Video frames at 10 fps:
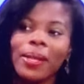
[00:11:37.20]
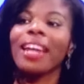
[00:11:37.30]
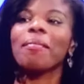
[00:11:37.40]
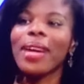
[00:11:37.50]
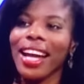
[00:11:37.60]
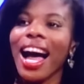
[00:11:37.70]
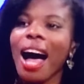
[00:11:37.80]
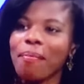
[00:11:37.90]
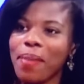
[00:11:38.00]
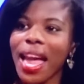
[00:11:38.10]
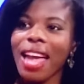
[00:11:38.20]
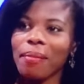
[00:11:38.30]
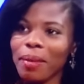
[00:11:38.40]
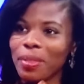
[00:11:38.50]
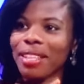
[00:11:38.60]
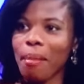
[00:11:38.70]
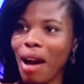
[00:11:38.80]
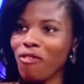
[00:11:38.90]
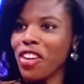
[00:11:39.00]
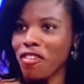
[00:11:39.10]
I plan on being a hot babe up until
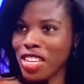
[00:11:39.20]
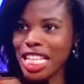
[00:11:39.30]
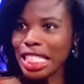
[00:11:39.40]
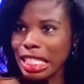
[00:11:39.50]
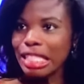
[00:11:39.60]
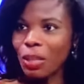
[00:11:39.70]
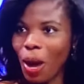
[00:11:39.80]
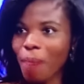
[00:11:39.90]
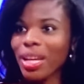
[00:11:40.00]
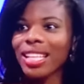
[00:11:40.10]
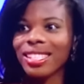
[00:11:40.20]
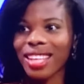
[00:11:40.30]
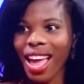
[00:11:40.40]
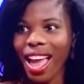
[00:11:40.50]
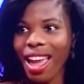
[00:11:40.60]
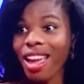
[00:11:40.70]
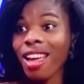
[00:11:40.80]
my 50s. So I'm gonna say.